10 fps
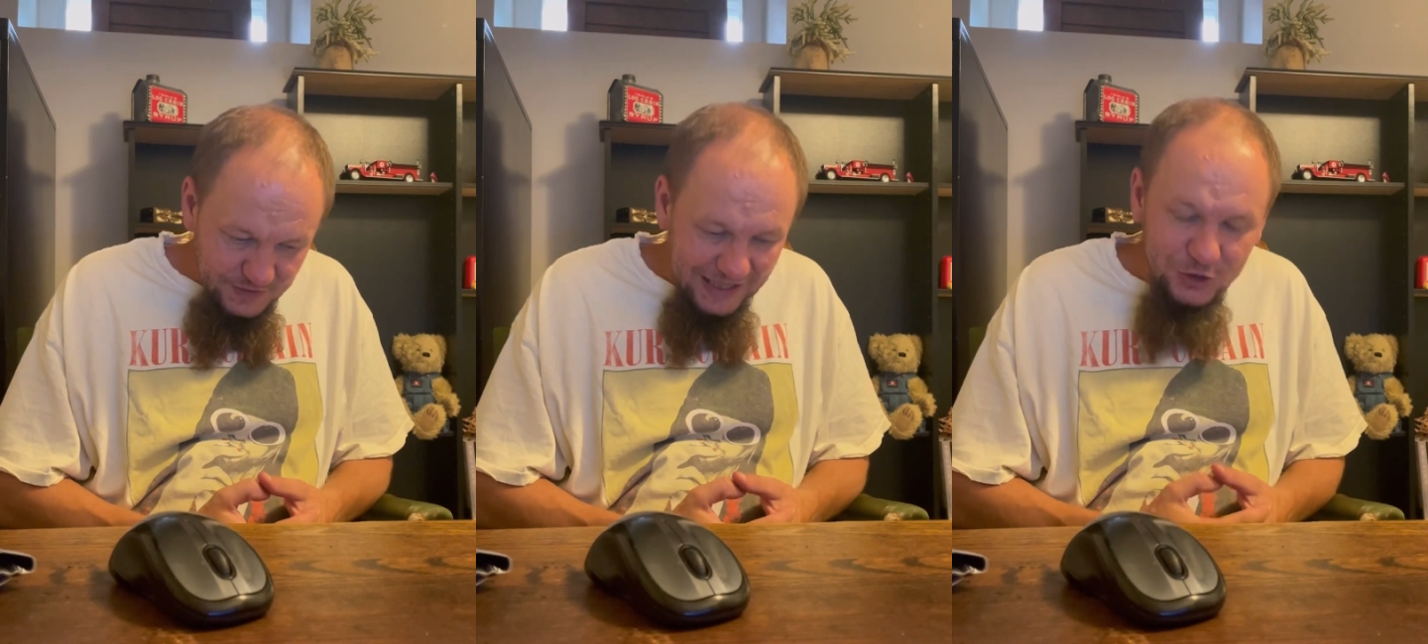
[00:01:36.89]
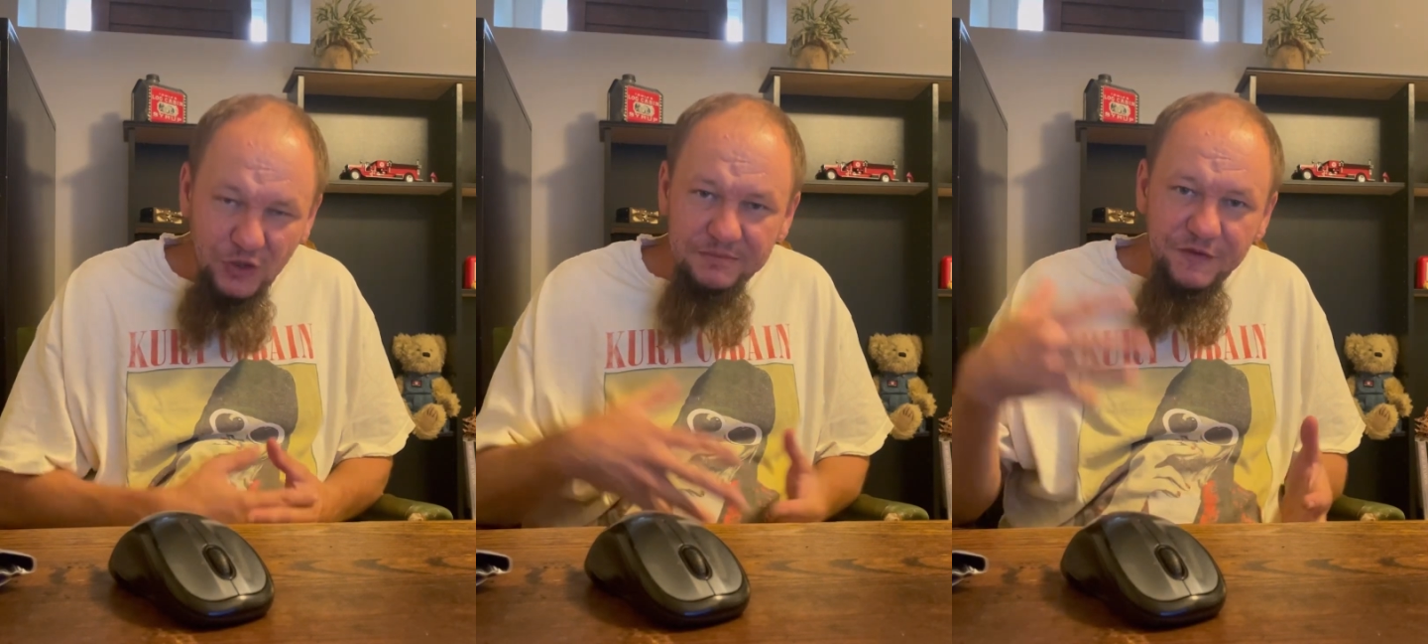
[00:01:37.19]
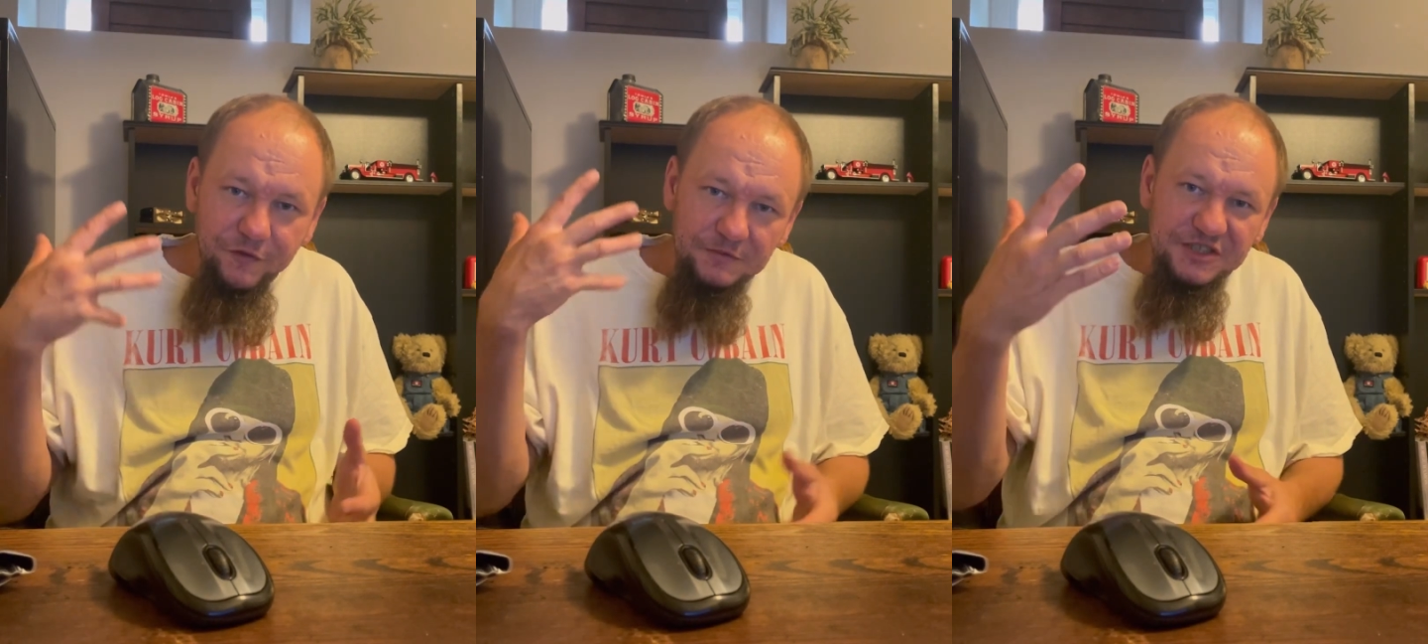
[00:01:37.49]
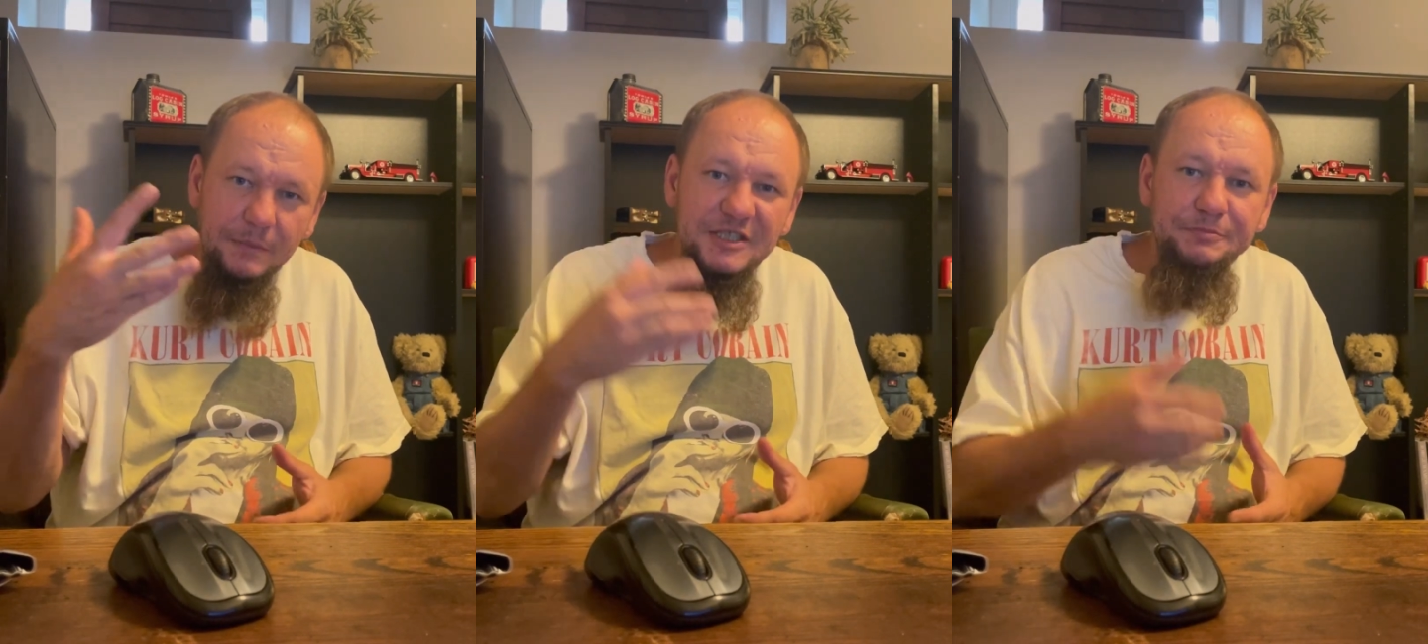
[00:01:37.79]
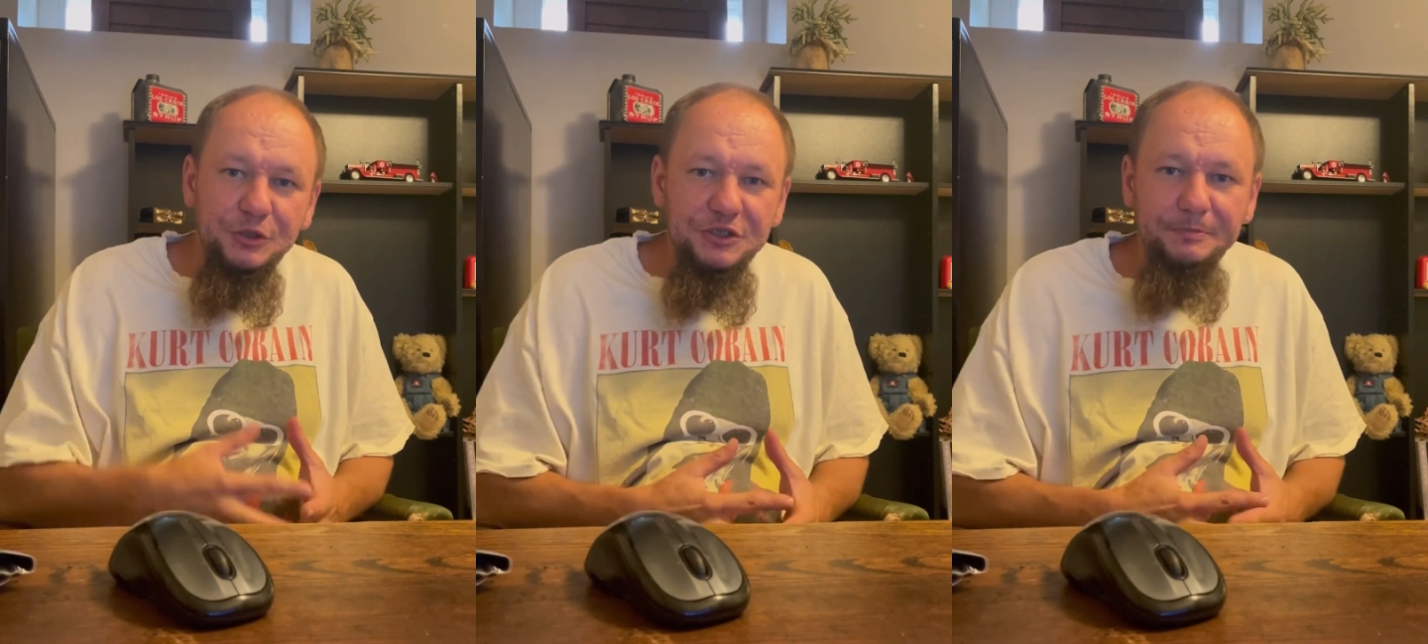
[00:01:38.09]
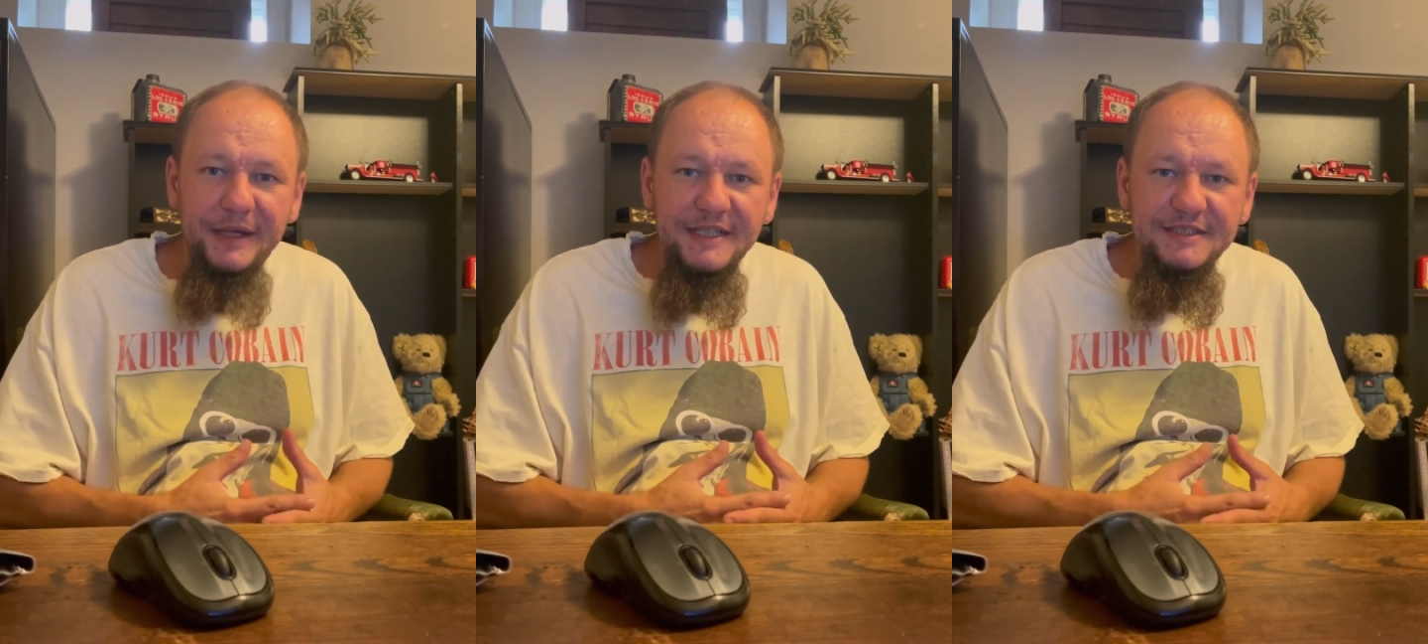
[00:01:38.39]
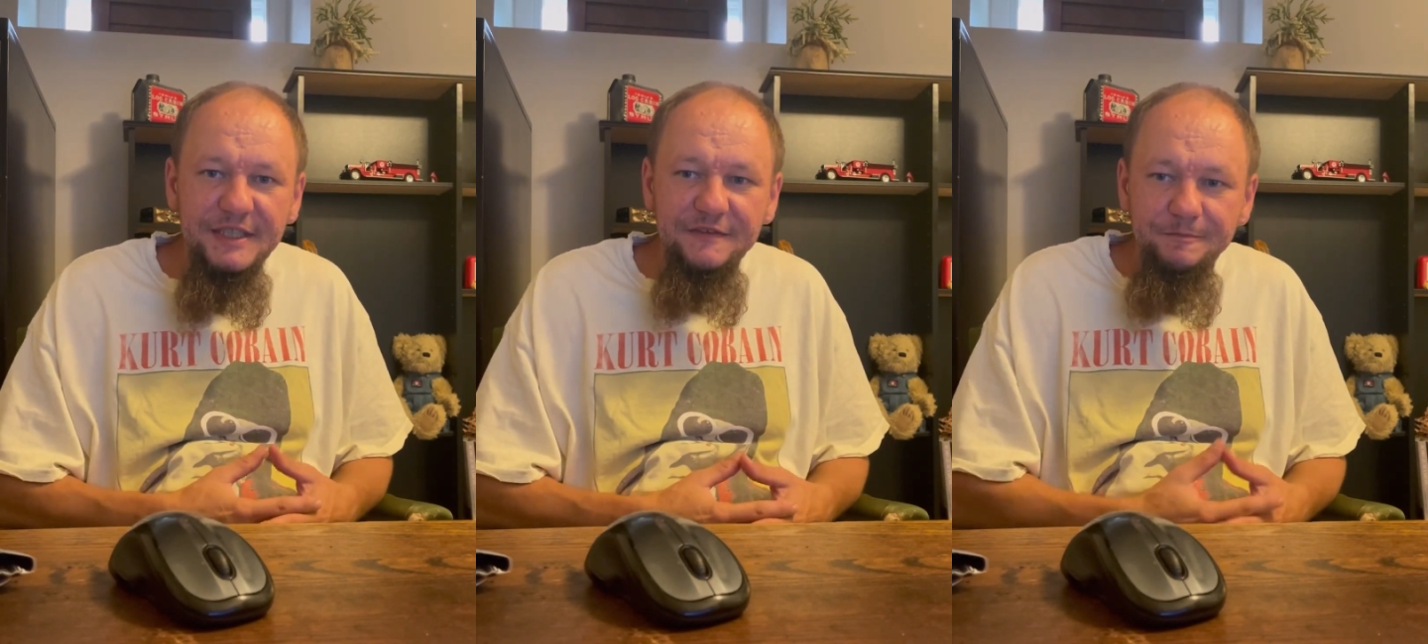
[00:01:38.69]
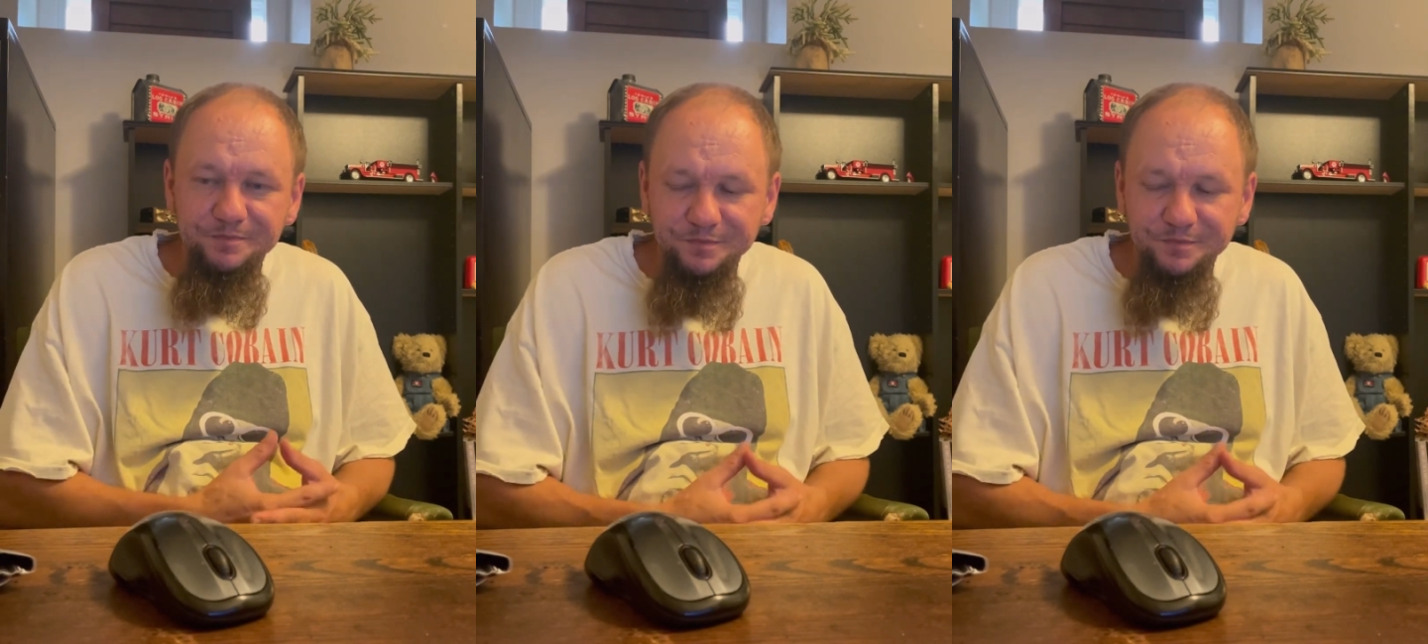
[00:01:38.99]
I dreamt it from somebody's perspective